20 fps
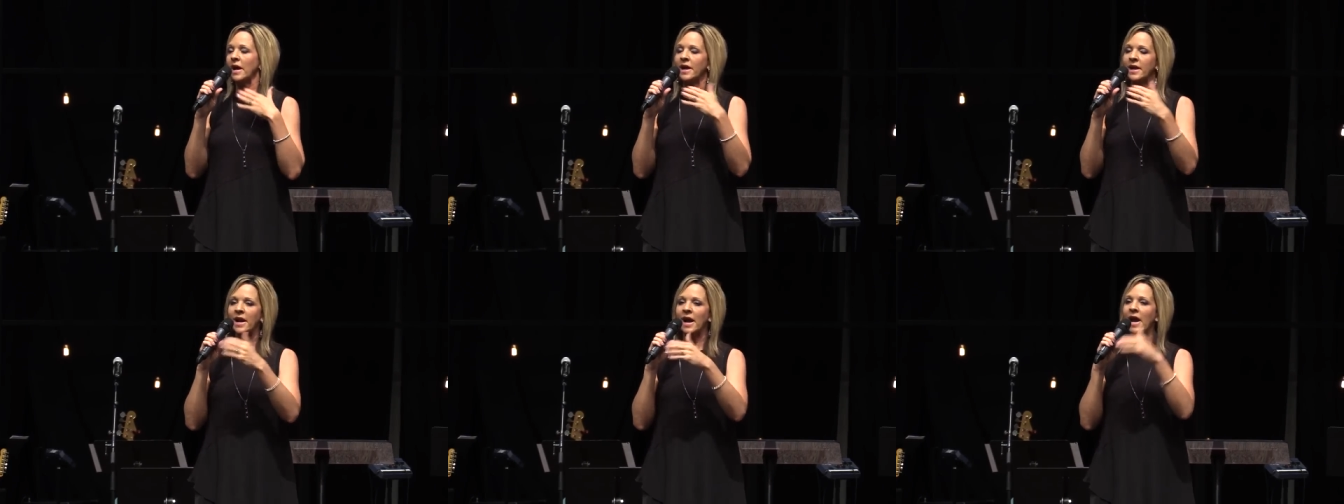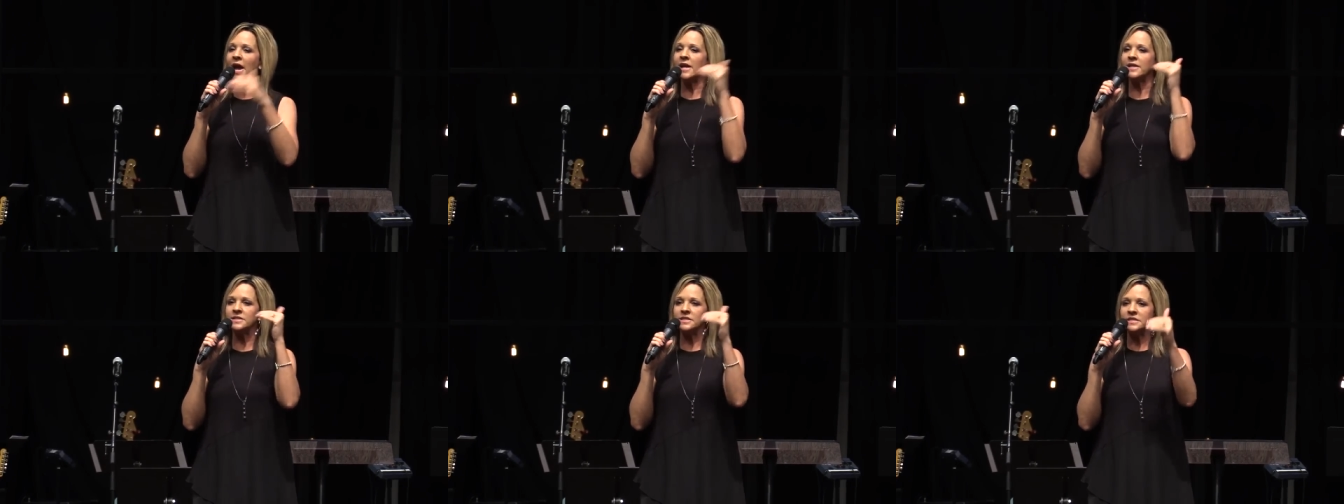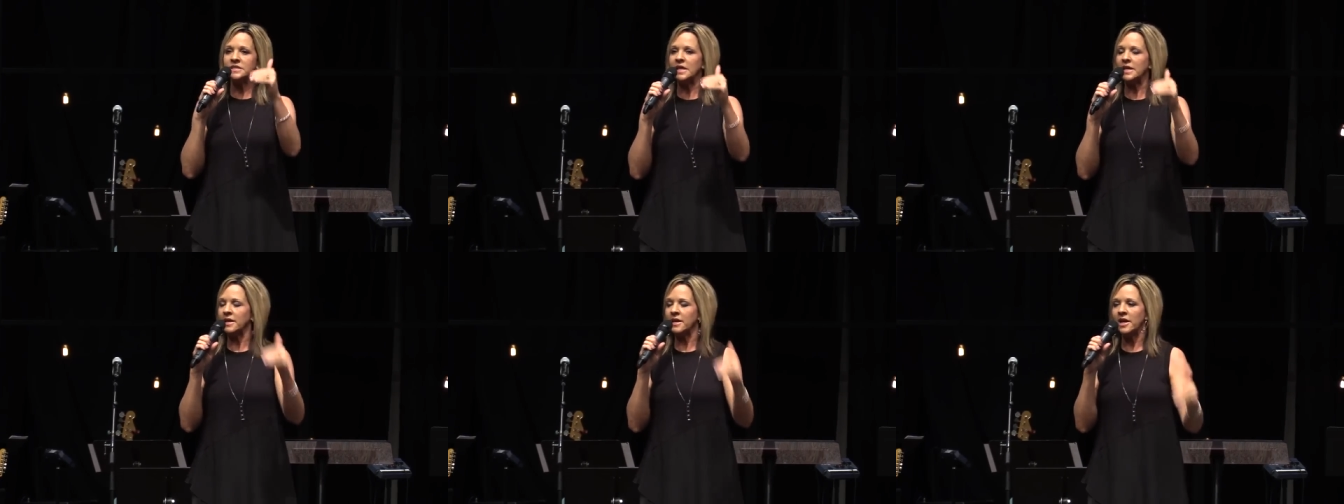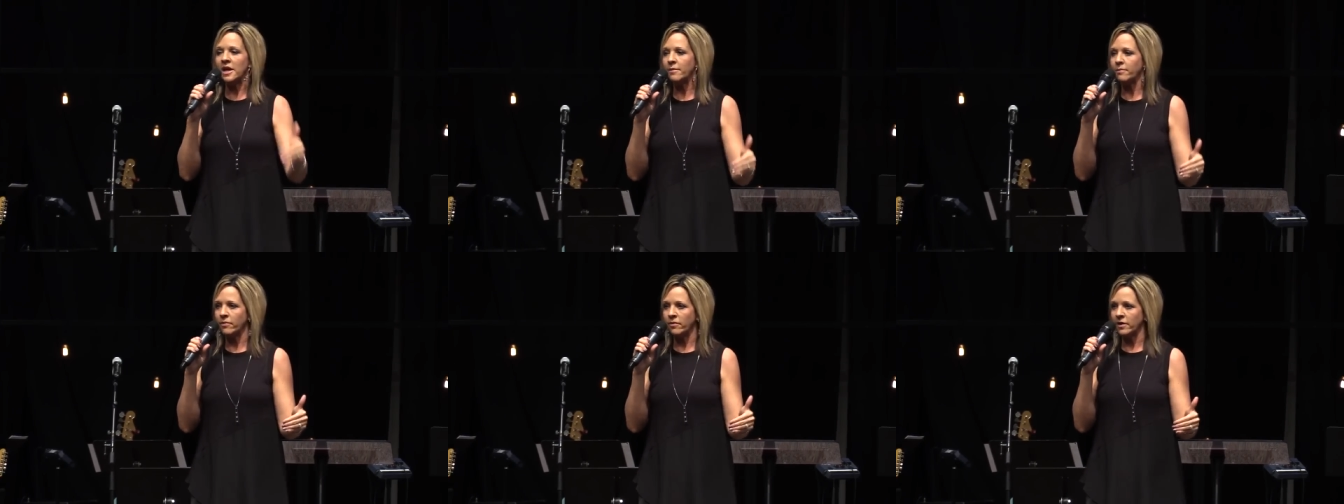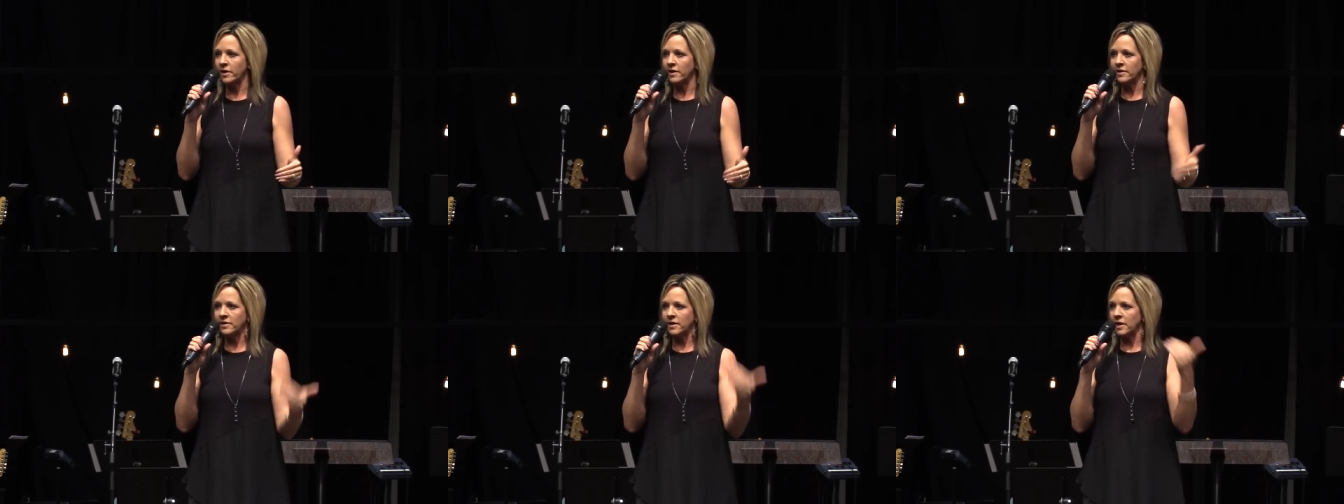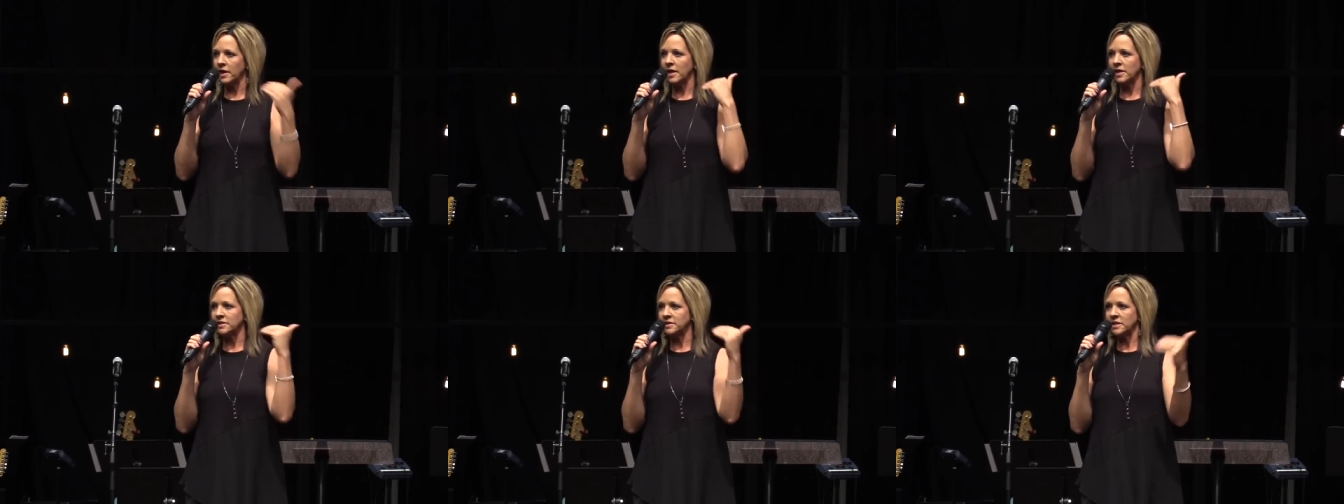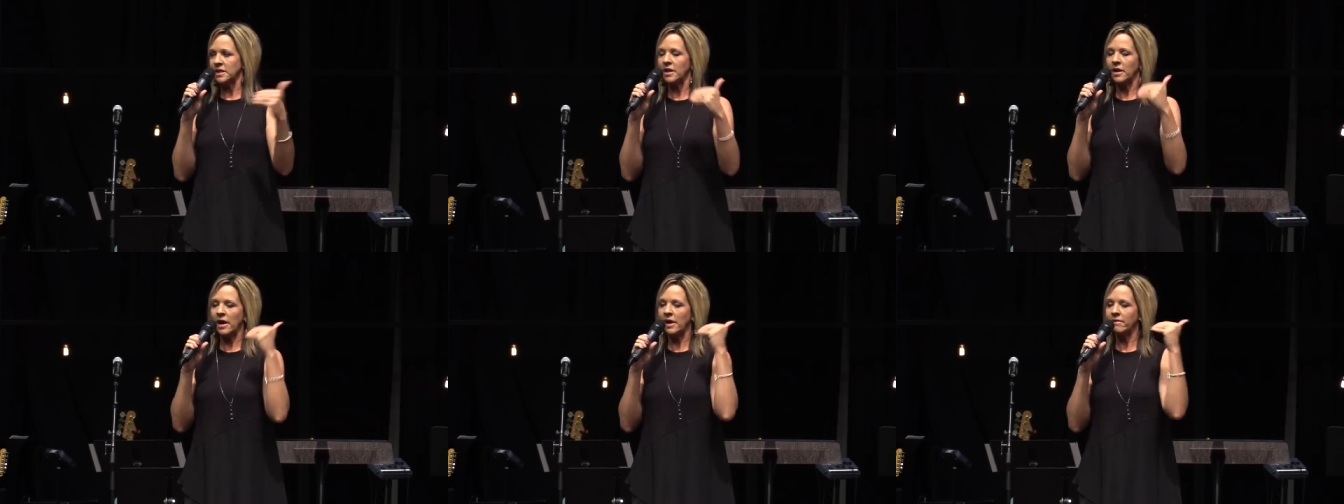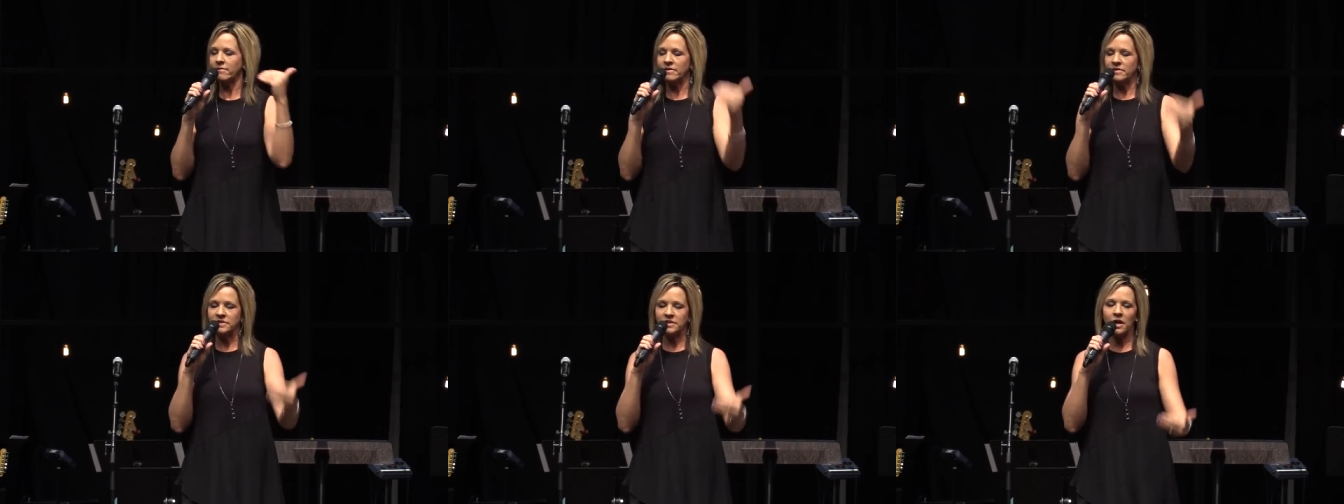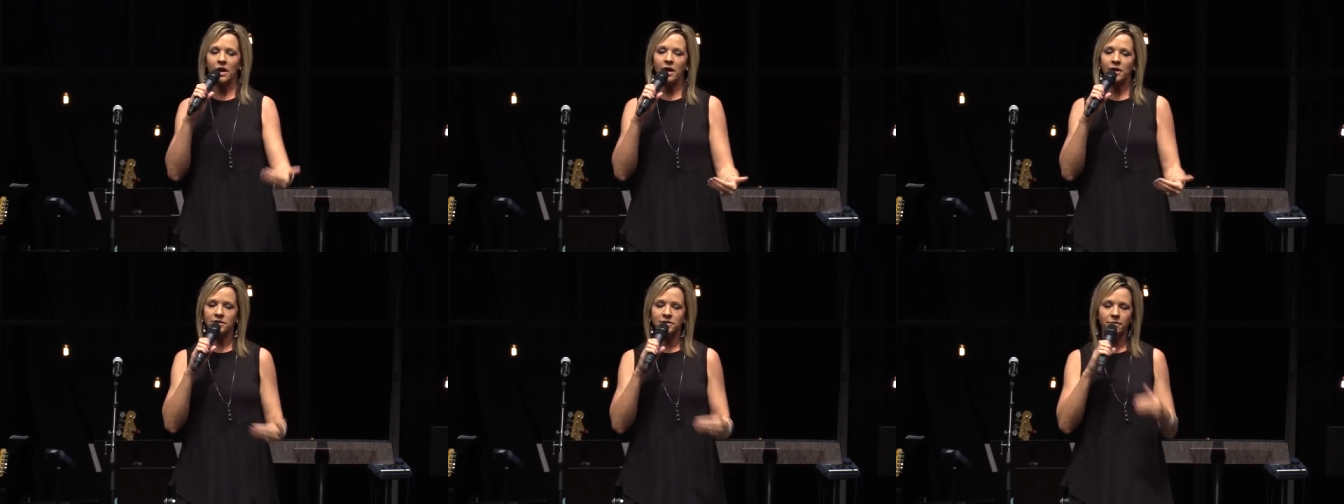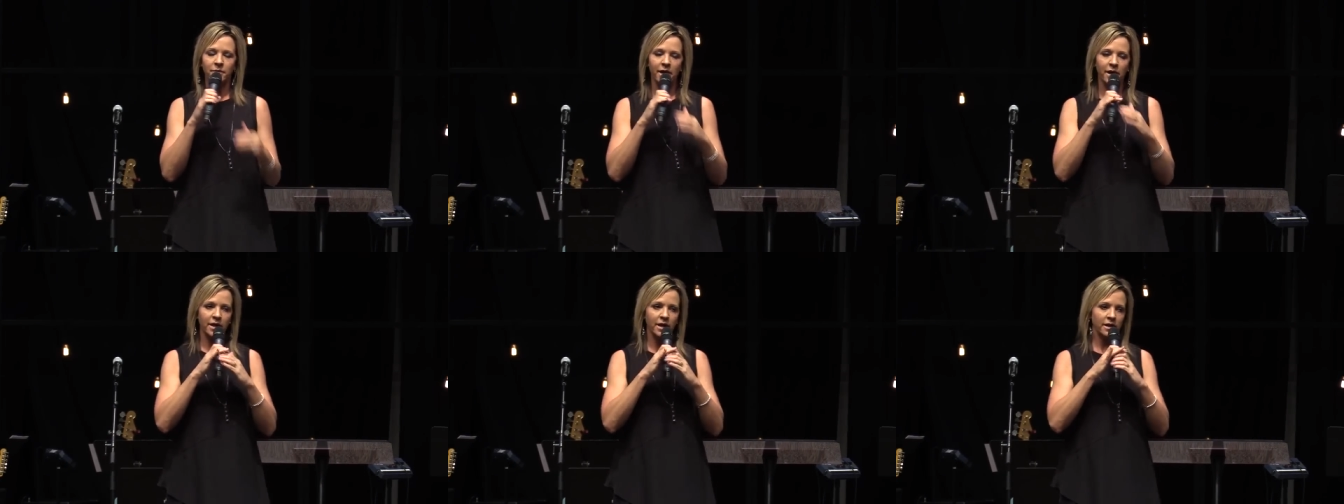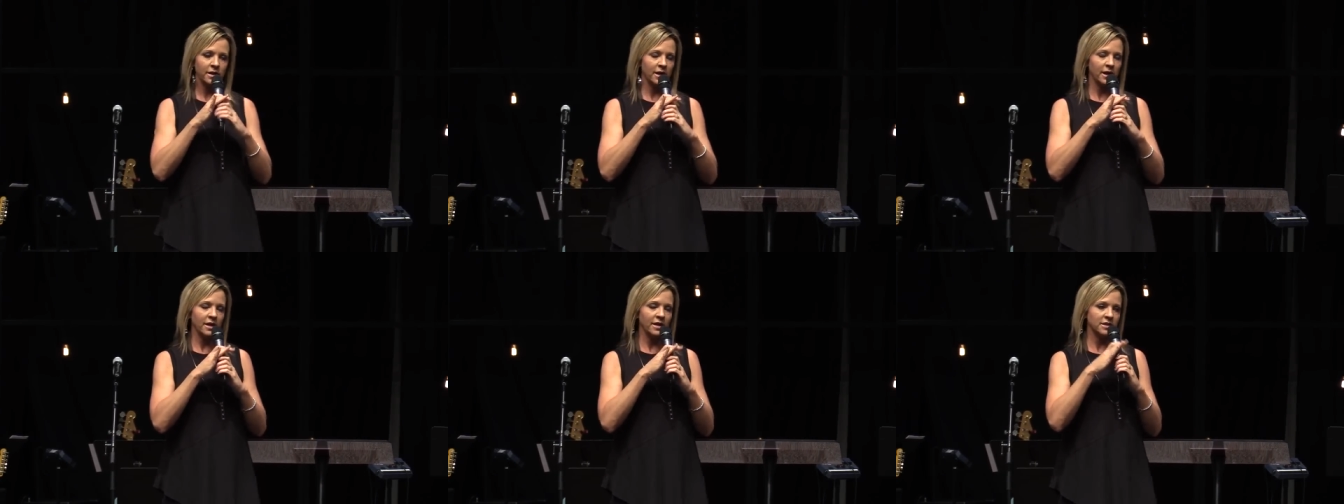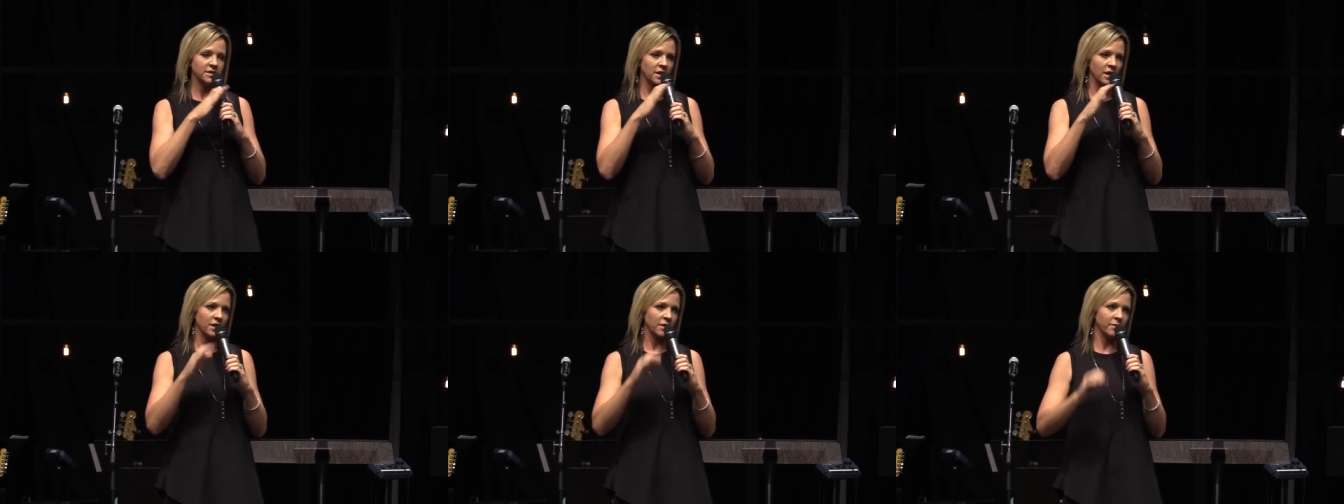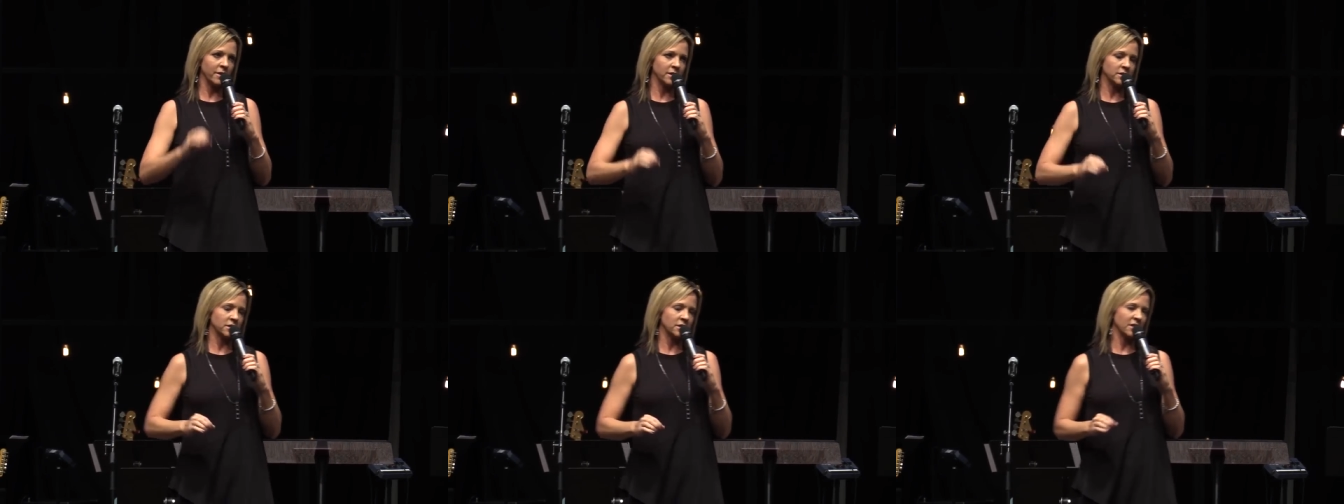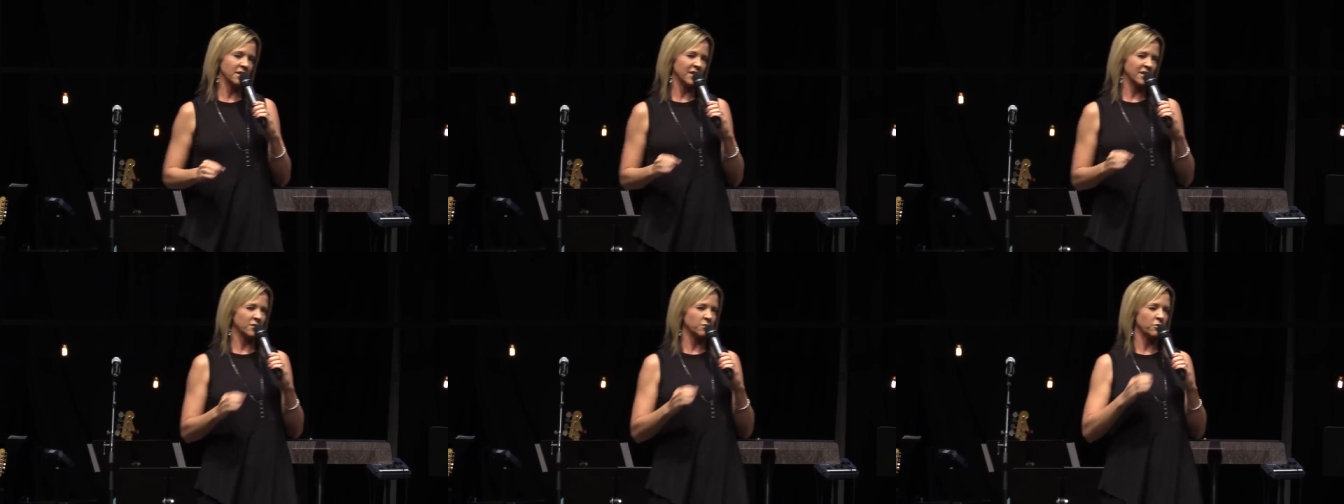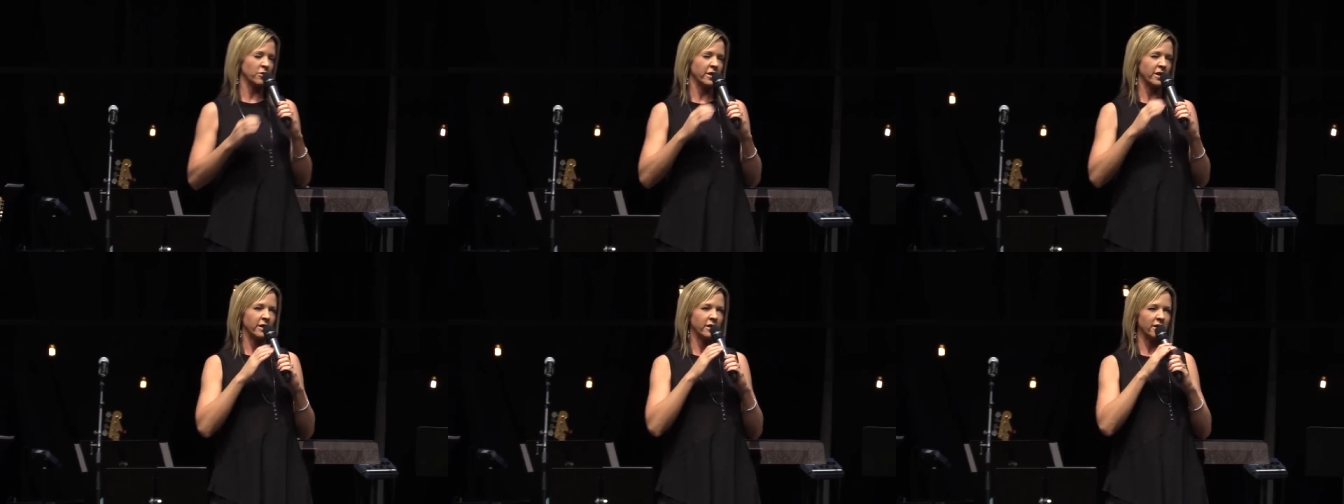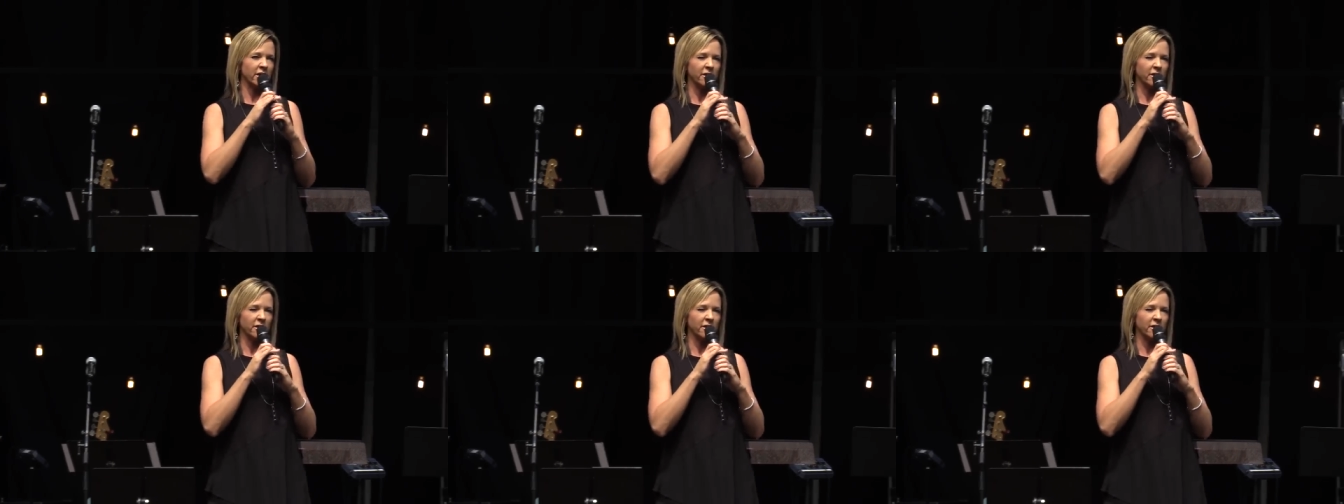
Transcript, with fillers: And I hadn't set it up or anything. I hadn't said I hadn't even talked about it. I didn't talk about it till the next morning.